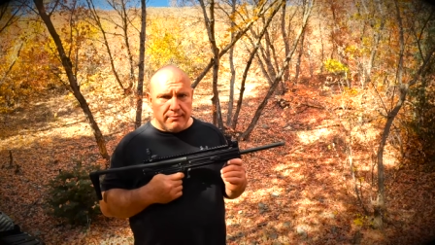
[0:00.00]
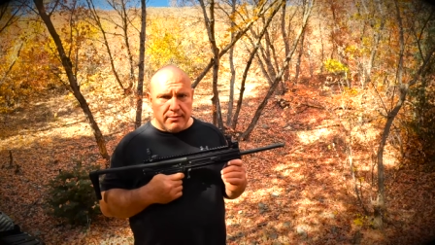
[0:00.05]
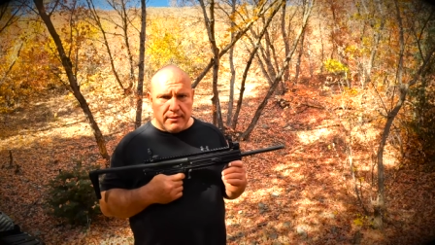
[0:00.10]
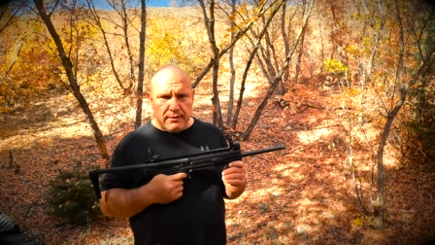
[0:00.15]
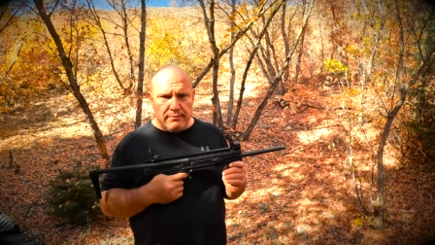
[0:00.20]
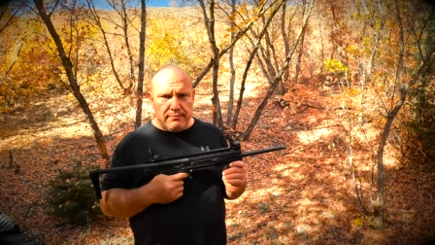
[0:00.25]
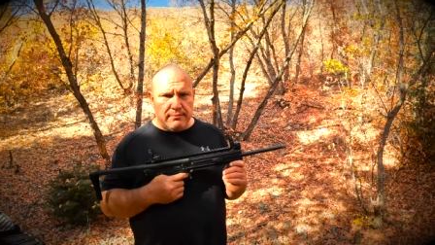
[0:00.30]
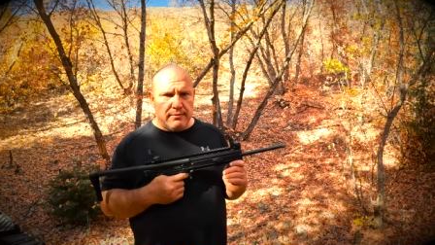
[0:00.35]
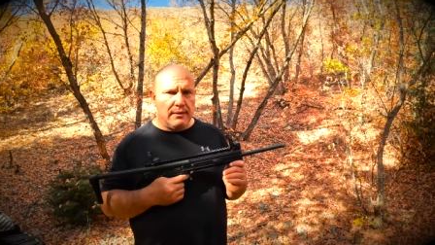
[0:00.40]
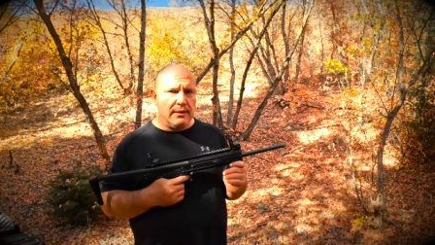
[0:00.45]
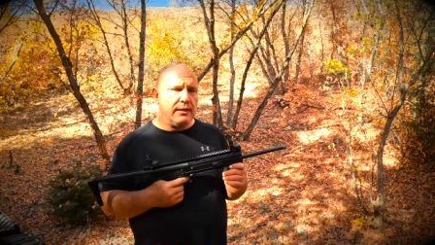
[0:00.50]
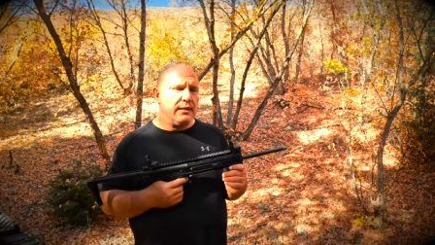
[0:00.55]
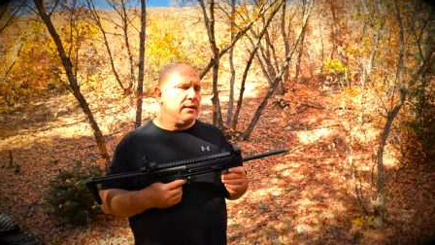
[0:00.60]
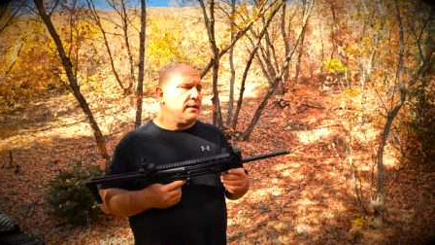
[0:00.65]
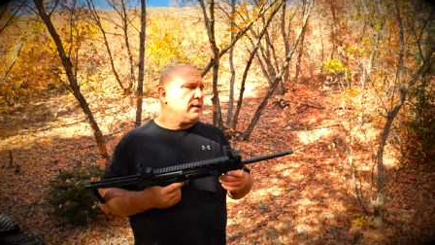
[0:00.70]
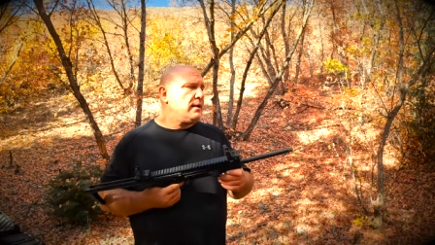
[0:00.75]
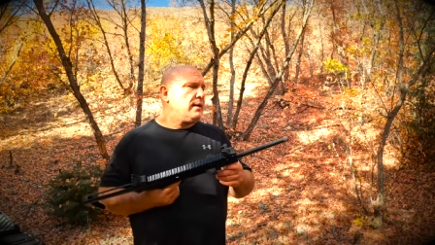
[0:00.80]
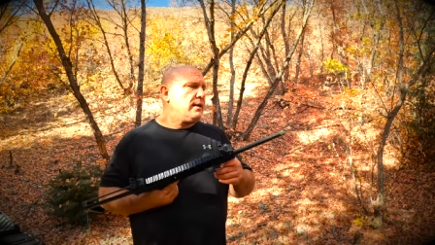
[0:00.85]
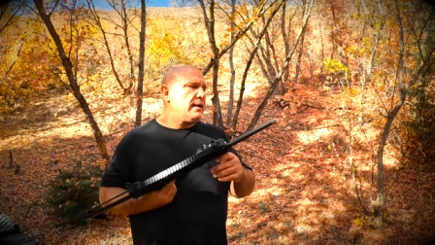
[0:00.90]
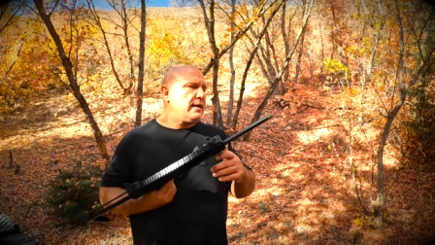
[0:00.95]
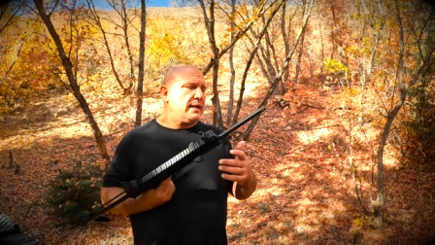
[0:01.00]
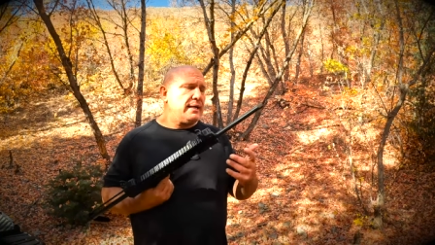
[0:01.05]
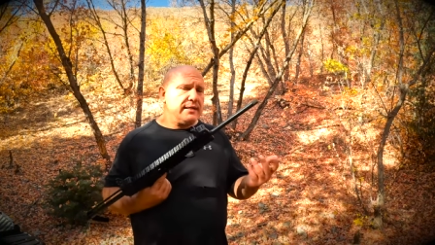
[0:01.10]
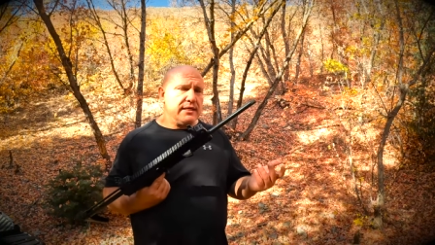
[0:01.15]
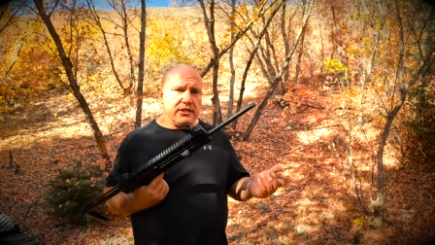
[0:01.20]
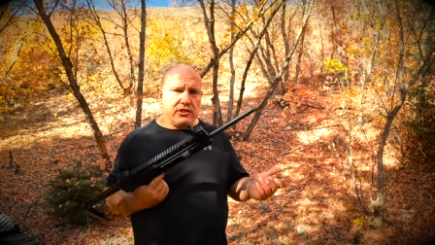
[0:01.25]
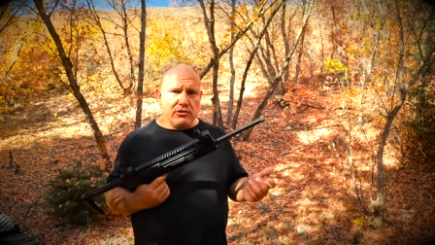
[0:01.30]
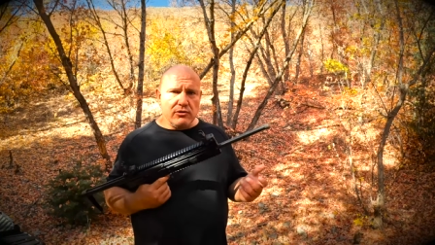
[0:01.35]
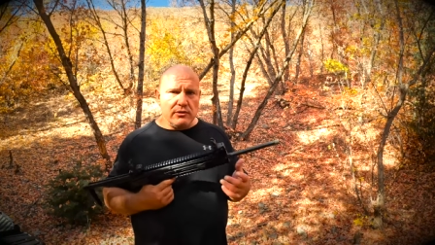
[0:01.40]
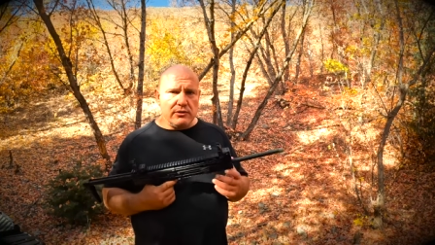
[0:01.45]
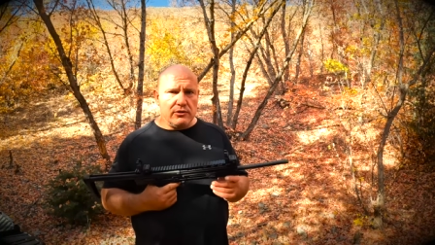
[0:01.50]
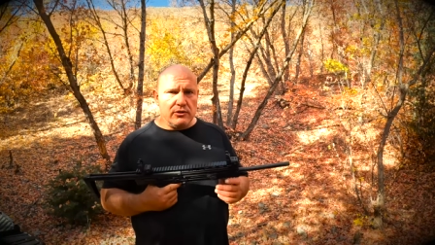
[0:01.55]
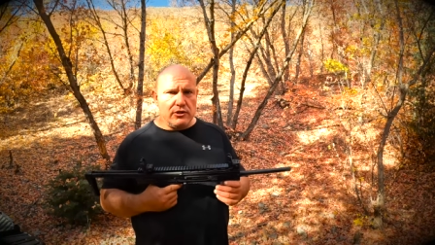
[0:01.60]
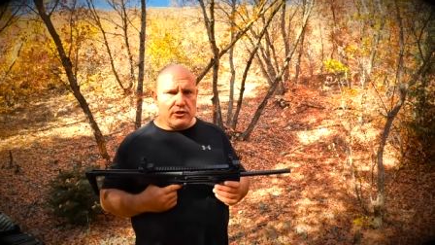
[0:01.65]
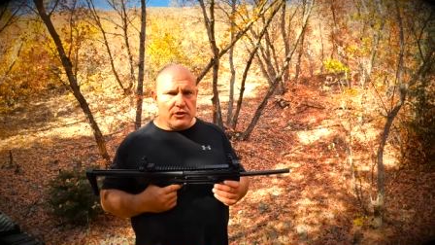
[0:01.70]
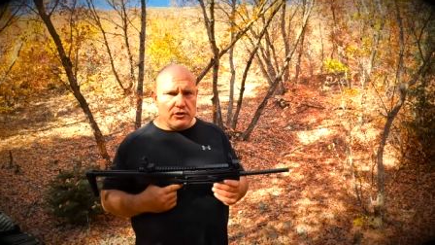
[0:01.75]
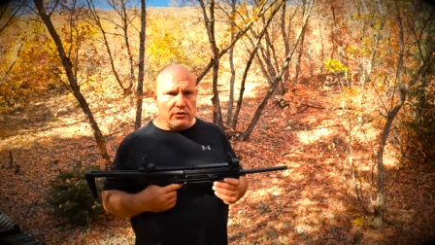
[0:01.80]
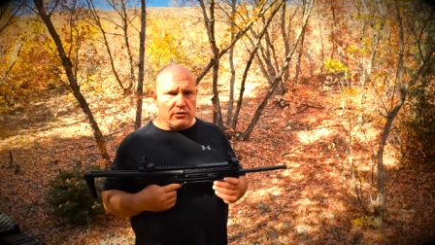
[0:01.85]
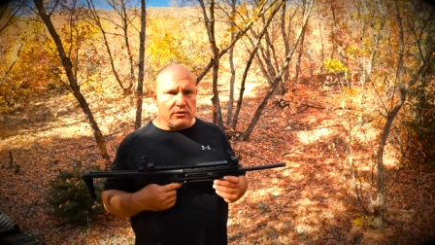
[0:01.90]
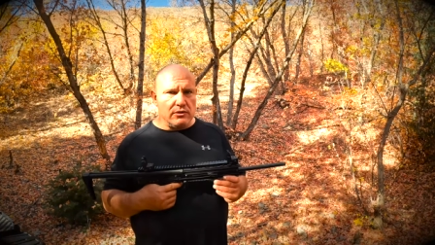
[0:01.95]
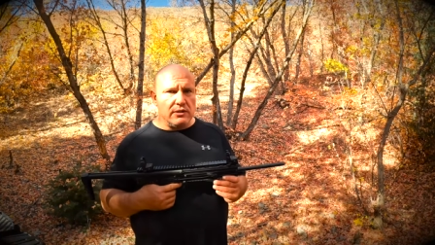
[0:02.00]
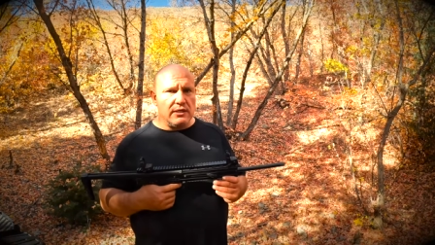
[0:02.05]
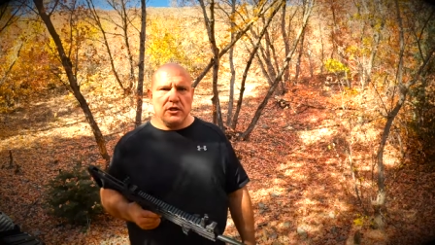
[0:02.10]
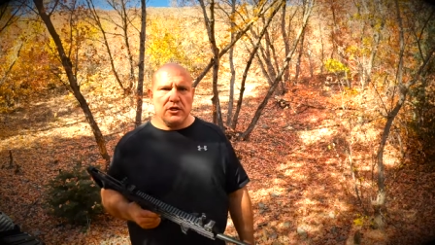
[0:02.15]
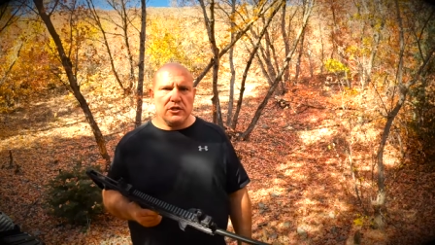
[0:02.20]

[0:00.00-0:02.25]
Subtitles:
boom, and it's going to shoot.